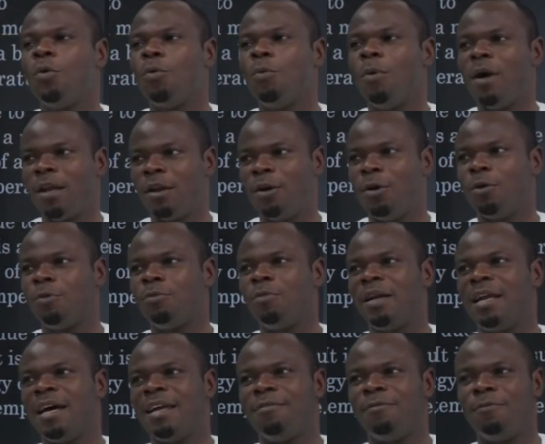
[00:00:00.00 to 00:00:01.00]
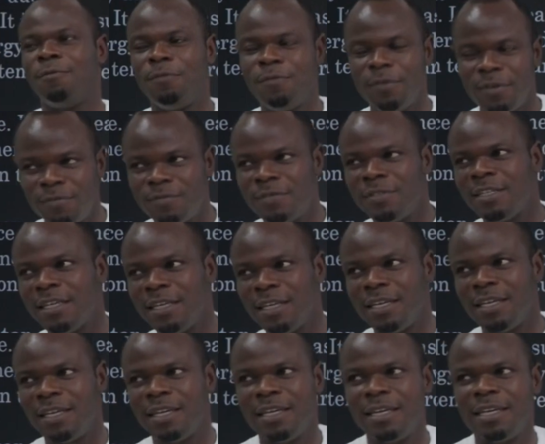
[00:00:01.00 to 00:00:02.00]

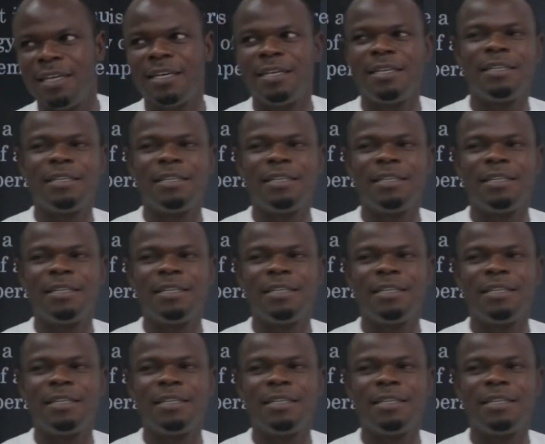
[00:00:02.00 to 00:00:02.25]
150